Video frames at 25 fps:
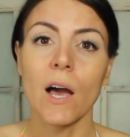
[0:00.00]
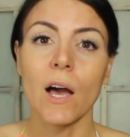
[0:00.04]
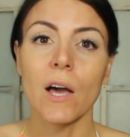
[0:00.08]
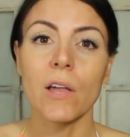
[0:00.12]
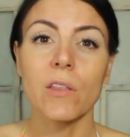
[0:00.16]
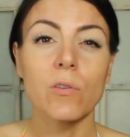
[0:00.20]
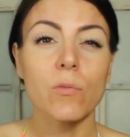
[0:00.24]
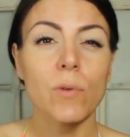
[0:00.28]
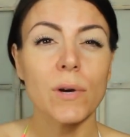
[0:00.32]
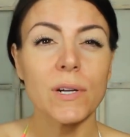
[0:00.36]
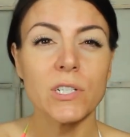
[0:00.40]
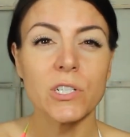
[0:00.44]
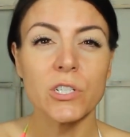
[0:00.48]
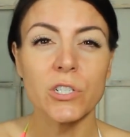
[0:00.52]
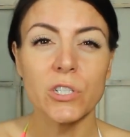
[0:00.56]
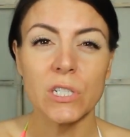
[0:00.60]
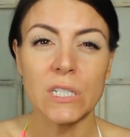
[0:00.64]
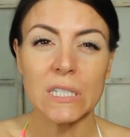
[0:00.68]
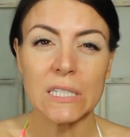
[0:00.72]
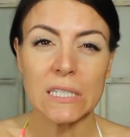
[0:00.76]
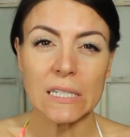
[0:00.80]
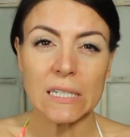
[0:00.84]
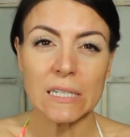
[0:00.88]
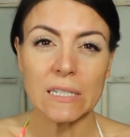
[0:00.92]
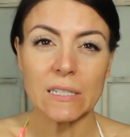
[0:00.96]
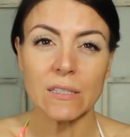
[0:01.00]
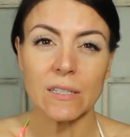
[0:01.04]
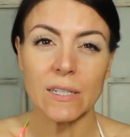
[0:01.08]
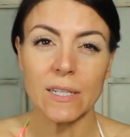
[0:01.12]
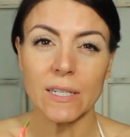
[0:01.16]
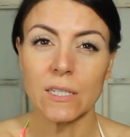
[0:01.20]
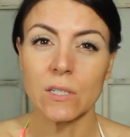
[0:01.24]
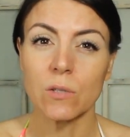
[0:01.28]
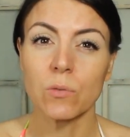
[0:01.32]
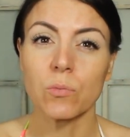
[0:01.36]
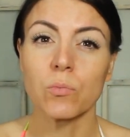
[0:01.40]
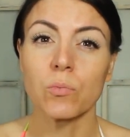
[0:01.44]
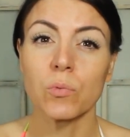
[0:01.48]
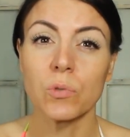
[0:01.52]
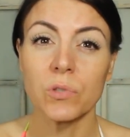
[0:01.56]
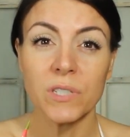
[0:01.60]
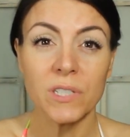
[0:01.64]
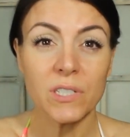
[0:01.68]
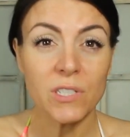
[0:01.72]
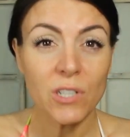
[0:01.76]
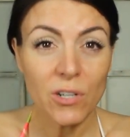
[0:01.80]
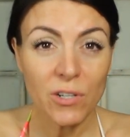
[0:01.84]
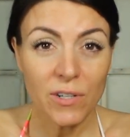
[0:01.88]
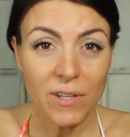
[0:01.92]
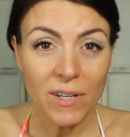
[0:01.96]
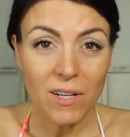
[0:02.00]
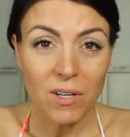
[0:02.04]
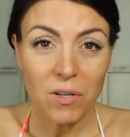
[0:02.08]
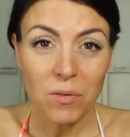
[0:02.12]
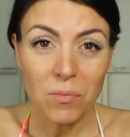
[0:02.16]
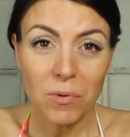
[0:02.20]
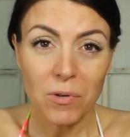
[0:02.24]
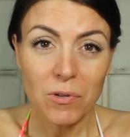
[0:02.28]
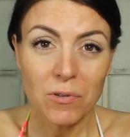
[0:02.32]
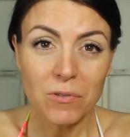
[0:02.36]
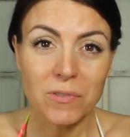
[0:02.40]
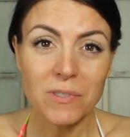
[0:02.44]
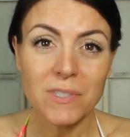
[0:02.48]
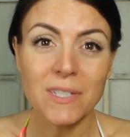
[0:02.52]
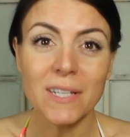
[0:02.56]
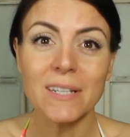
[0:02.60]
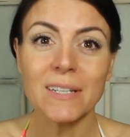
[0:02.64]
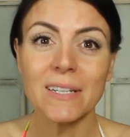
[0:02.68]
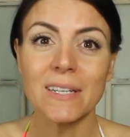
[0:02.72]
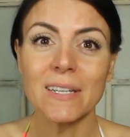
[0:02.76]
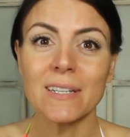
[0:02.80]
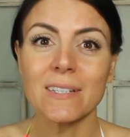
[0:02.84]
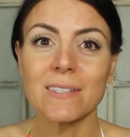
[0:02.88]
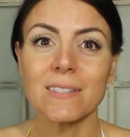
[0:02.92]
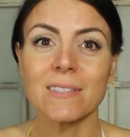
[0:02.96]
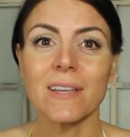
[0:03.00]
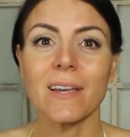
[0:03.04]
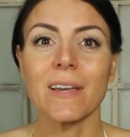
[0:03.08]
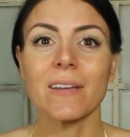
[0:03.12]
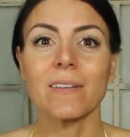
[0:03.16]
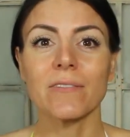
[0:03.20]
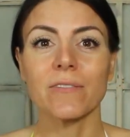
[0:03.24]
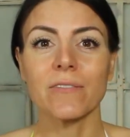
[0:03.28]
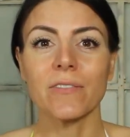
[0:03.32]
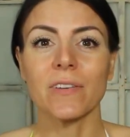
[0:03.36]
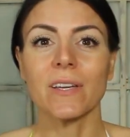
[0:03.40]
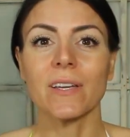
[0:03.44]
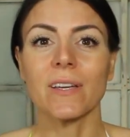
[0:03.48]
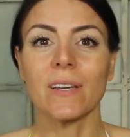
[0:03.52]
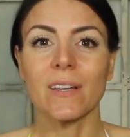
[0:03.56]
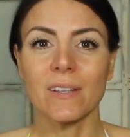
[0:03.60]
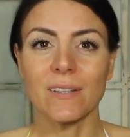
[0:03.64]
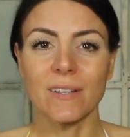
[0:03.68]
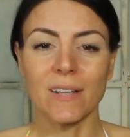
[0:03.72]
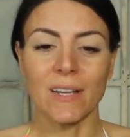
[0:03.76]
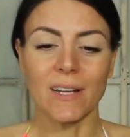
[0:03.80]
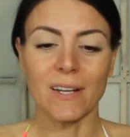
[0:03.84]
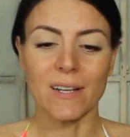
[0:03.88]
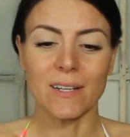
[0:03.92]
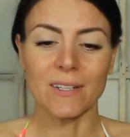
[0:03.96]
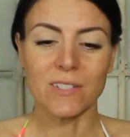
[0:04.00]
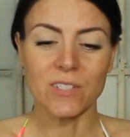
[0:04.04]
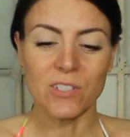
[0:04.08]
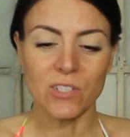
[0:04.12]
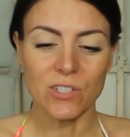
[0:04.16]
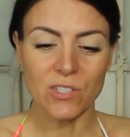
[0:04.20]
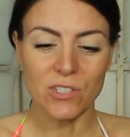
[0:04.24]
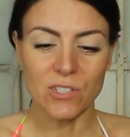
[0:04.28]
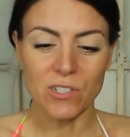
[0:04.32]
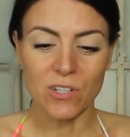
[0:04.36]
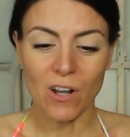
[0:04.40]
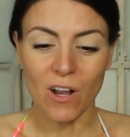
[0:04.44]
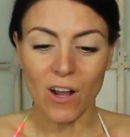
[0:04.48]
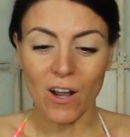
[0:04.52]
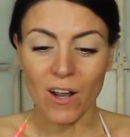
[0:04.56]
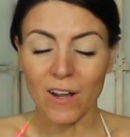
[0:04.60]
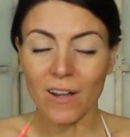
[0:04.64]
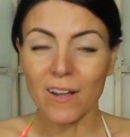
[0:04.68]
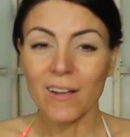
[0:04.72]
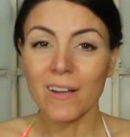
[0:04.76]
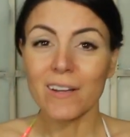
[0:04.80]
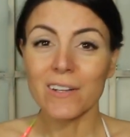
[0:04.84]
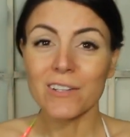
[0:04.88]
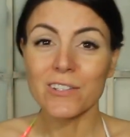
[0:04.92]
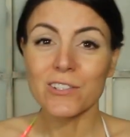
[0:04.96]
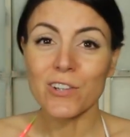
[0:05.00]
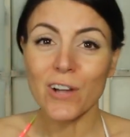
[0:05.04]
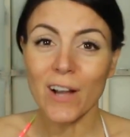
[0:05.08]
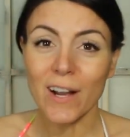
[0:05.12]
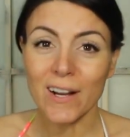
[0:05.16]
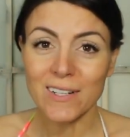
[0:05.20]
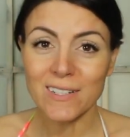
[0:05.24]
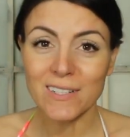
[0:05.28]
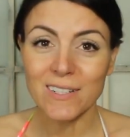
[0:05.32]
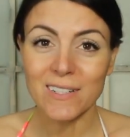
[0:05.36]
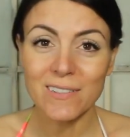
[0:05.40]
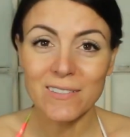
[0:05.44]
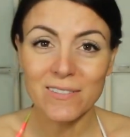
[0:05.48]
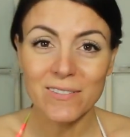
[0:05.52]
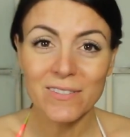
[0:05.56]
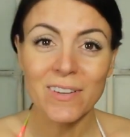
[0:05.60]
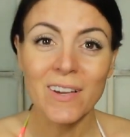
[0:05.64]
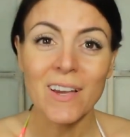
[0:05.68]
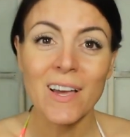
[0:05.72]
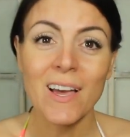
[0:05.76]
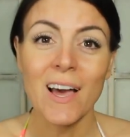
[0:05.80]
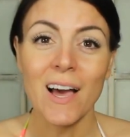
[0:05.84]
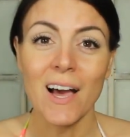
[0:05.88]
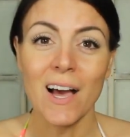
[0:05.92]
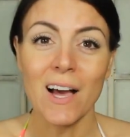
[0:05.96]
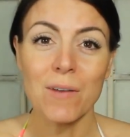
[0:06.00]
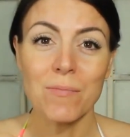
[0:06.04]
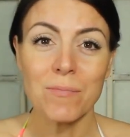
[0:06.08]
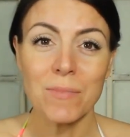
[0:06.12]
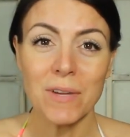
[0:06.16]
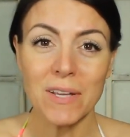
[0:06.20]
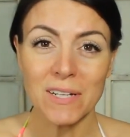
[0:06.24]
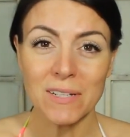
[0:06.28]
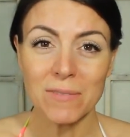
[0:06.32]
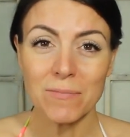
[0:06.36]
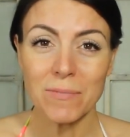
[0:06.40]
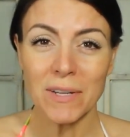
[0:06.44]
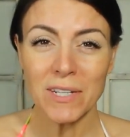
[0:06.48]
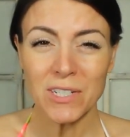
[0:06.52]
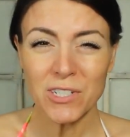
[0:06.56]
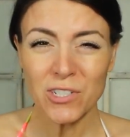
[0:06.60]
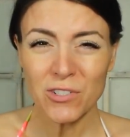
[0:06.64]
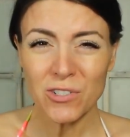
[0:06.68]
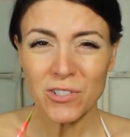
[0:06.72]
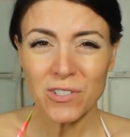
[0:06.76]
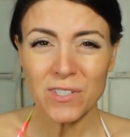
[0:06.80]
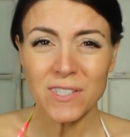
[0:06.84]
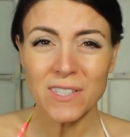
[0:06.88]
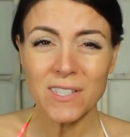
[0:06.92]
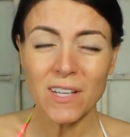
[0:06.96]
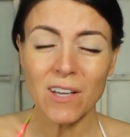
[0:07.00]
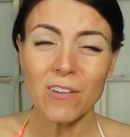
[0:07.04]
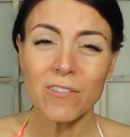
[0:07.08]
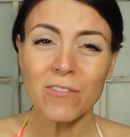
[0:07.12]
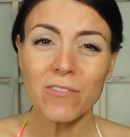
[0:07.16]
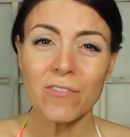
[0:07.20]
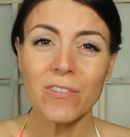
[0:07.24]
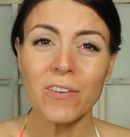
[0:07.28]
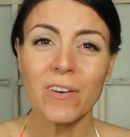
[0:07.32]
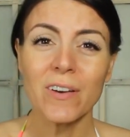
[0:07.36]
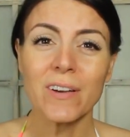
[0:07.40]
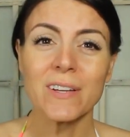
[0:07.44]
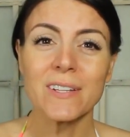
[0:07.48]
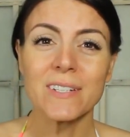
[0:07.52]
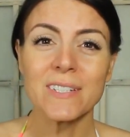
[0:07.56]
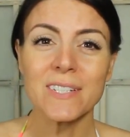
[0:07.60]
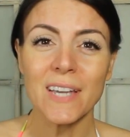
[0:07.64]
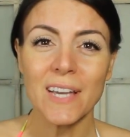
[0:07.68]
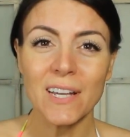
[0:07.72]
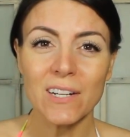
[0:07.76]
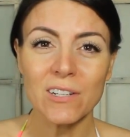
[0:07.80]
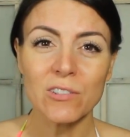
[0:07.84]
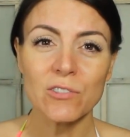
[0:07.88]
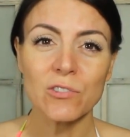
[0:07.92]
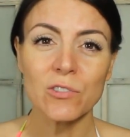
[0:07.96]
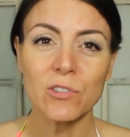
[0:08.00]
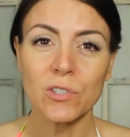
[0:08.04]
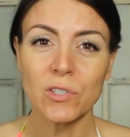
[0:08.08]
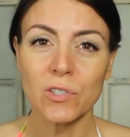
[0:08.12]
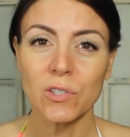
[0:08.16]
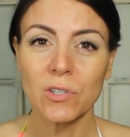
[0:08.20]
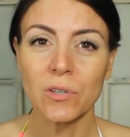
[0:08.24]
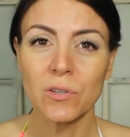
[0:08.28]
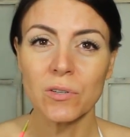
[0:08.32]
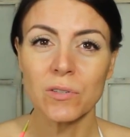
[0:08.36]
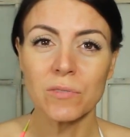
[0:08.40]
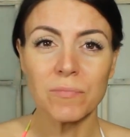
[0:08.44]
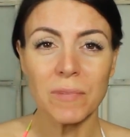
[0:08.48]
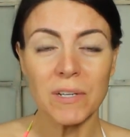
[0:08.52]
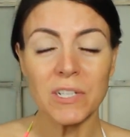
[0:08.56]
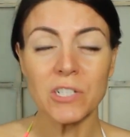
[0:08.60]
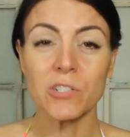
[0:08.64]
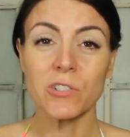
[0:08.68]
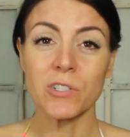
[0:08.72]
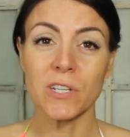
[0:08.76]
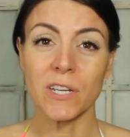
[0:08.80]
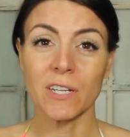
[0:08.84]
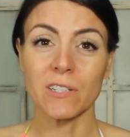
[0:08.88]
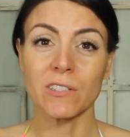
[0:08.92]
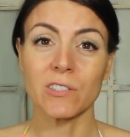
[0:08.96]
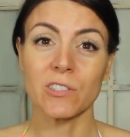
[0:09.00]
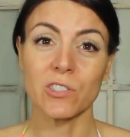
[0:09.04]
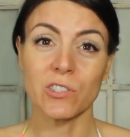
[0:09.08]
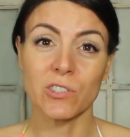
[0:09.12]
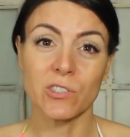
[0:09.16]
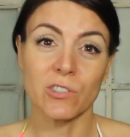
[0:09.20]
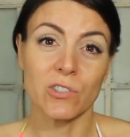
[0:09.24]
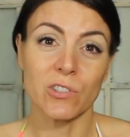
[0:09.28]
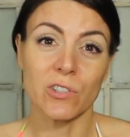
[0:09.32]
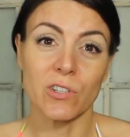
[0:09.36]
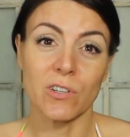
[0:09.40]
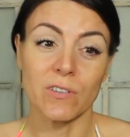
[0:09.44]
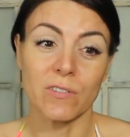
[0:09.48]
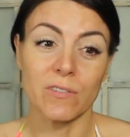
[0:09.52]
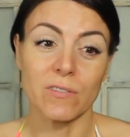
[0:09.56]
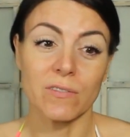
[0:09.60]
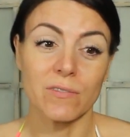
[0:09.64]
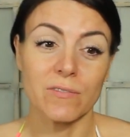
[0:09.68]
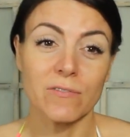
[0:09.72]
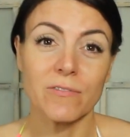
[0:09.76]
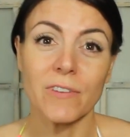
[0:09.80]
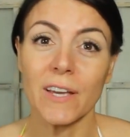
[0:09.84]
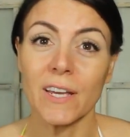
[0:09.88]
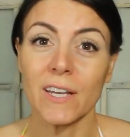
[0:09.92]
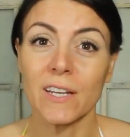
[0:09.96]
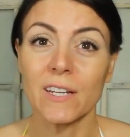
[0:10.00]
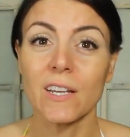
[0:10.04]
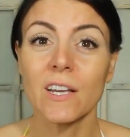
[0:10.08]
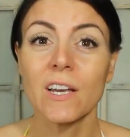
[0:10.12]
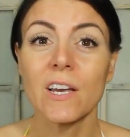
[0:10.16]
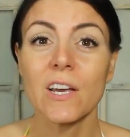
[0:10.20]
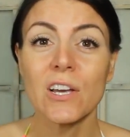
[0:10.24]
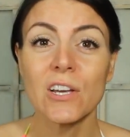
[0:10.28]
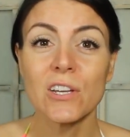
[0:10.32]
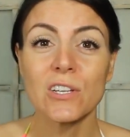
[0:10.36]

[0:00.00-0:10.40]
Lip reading: Otherwise you're going to get like really dark elbows, knees, and feet, and that is just not attractive, and it makes your self-tanner makes your tan just look fake.